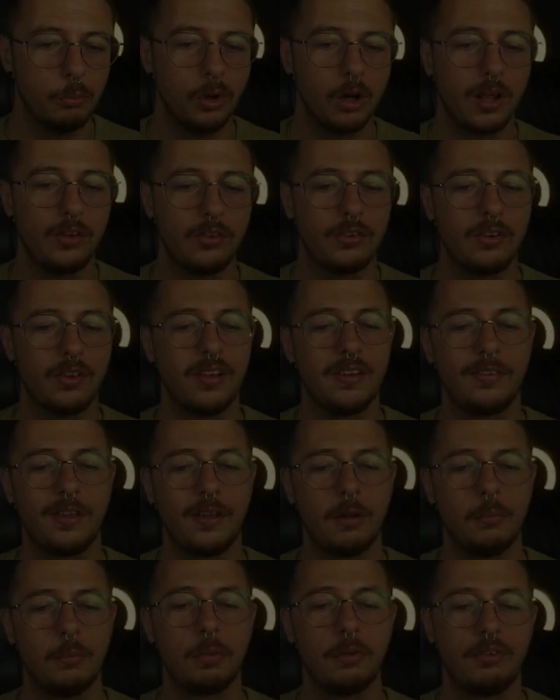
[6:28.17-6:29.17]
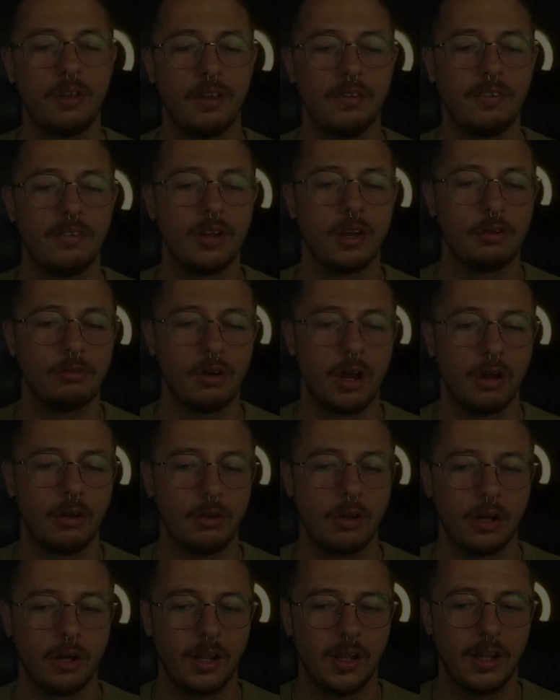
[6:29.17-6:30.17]
or less a 10%
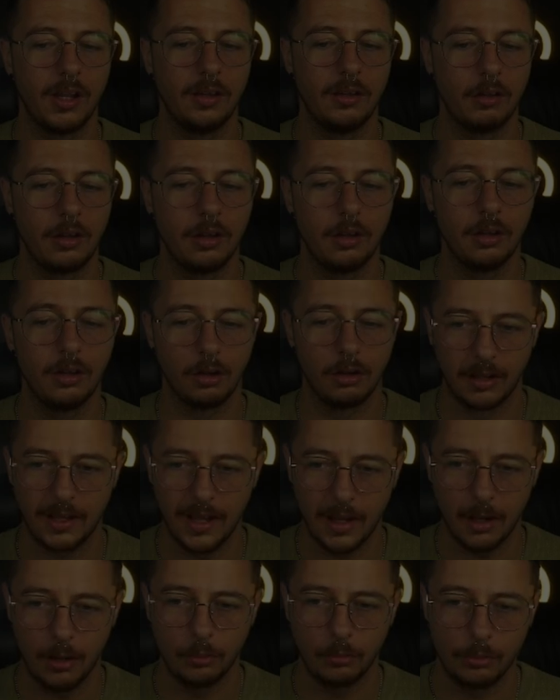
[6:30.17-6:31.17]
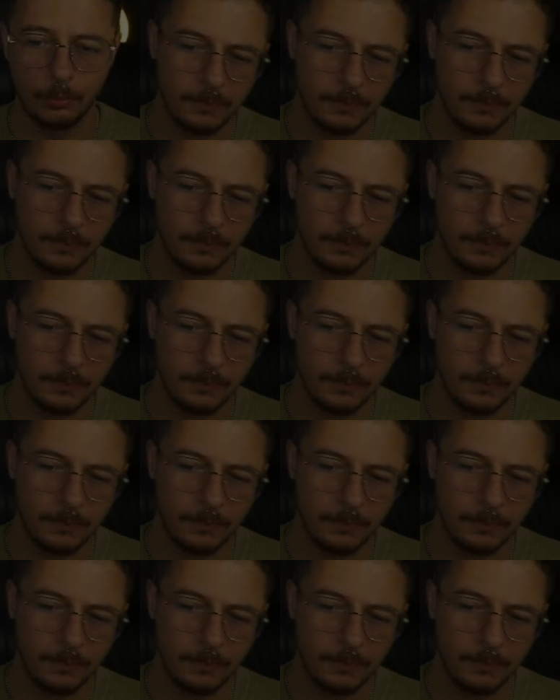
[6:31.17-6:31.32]
drawdown in the account.